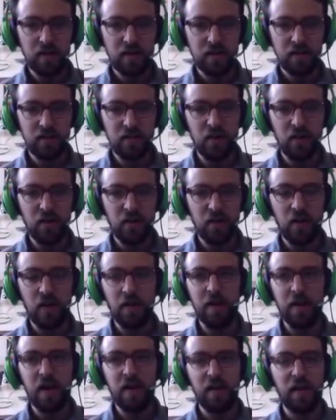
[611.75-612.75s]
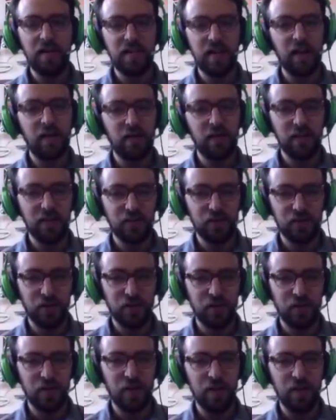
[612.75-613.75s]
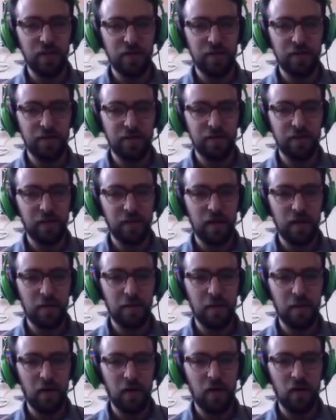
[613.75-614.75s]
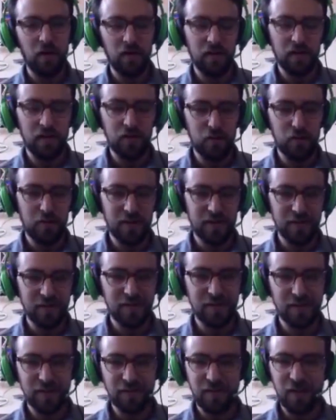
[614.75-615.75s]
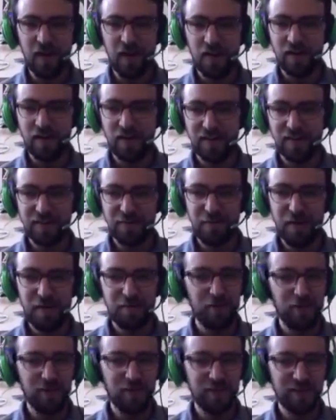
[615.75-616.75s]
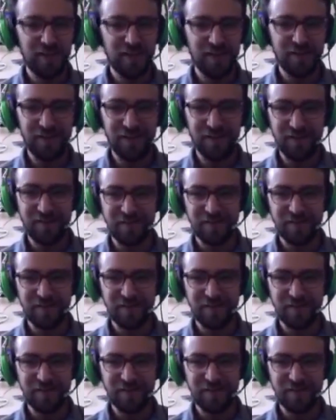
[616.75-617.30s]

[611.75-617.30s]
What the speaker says: So I'm not entirely sure of all of the nuances of the audience members, though.